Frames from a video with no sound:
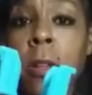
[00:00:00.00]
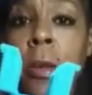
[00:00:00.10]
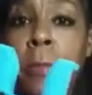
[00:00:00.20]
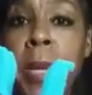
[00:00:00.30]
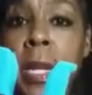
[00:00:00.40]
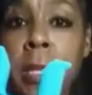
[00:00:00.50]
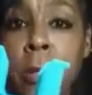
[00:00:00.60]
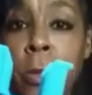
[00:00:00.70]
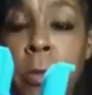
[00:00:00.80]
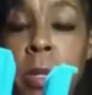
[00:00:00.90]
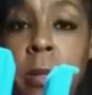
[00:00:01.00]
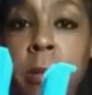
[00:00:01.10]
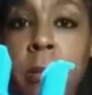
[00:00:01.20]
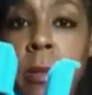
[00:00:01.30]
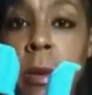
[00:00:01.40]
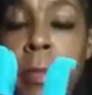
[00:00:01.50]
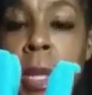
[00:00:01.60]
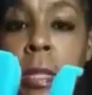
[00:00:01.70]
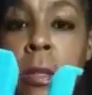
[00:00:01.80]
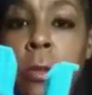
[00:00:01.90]
called a mini loom. A
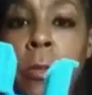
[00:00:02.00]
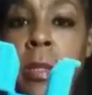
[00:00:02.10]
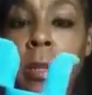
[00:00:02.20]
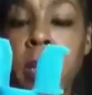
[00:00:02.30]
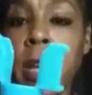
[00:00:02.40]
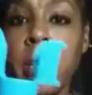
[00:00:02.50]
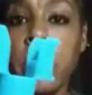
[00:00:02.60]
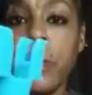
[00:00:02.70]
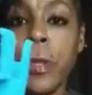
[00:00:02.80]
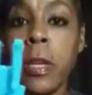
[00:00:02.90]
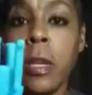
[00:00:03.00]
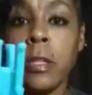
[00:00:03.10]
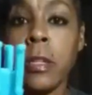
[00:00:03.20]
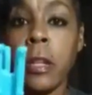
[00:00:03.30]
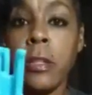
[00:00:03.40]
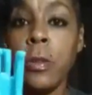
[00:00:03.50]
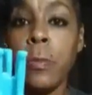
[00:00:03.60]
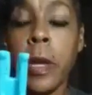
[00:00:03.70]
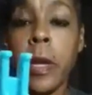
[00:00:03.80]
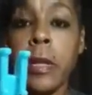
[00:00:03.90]
mini loom is a tiny little thing. It's got 2
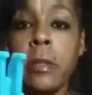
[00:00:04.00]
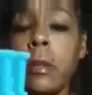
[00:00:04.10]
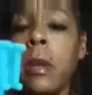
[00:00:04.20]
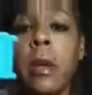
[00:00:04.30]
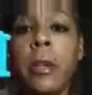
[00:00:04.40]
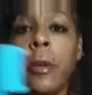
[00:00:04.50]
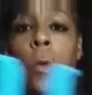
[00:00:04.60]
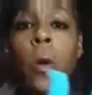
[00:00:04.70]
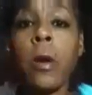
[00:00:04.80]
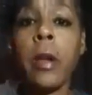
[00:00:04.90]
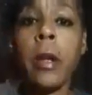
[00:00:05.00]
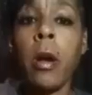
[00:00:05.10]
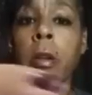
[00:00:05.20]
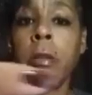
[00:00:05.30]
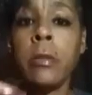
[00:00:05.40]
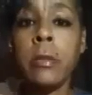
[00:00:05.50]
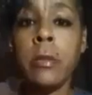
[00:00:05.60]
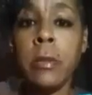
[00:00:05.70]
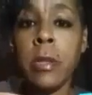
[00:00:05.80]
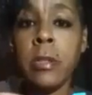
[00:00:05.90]
pegs. You're working on
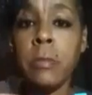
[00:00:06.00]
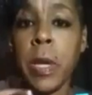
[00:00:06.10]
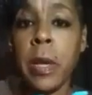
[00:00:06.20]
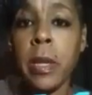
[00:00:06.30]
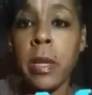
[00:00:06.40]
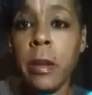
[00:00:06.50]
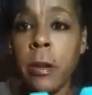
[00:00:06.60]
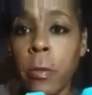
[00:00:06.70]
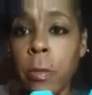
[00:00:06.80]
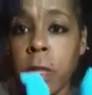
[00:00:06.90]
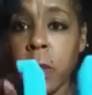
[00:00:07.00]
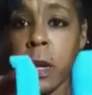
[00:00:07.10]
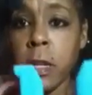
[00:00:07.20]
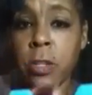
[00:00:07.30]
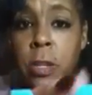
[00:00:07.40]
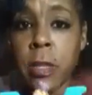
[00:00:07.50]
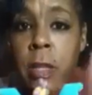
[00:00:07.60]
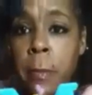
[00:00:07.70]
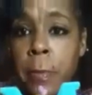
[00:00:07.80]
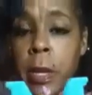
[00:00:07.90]
this peg here with the notch and
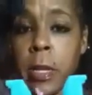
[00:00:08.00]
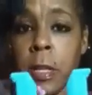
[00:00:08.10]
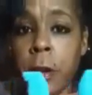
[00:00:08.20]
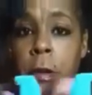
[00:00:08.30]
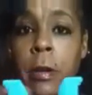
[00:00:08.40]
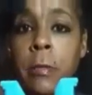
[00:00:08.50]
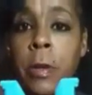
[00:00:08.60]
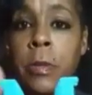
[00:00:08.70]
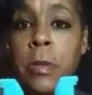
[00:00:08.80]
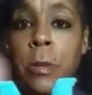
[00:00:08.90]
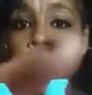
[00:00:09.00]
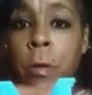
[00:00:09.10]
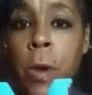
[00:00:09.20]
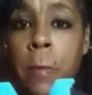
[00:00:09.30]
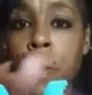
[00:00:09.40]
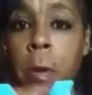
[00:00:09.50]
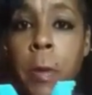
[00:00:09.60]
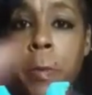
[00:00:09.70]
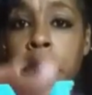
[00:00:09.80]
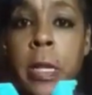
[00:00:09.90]
that peg there. And most of you are going to wrap your
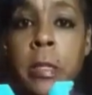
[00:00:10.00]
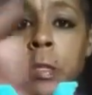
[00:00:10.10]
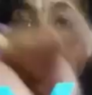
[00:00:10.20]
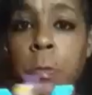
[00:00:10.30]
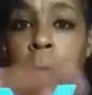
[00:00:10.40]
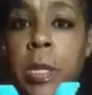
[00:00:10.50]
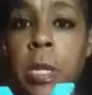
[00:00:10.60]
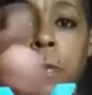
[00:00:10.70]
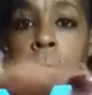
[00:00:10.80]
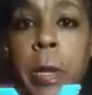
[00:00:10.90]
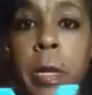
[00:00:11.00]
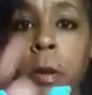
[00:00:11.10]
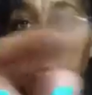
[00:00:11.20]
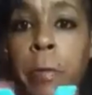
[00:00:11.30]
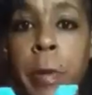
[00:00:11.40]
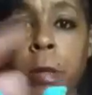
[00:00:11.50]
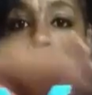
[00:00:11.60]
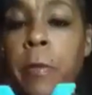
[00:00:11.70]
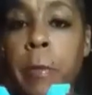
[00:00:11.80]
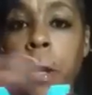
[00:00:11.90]
rubber bands and just pick it over, pick it over, pick it
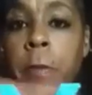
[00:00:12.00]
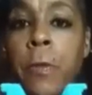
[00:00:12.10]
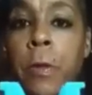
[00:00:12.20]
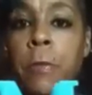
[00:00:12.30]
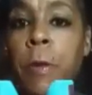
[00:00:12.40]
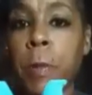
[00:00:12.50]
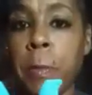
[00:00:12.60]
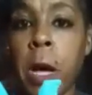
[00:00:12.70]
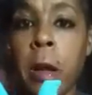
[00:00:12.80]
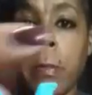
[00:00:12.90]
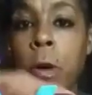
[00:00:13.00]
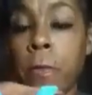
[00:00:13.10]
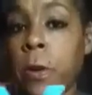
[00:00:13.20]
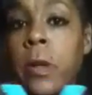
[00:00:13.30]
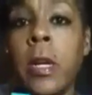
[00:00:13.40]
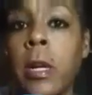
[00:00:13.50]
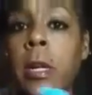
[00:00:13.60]
over, back and forth from the bottom over.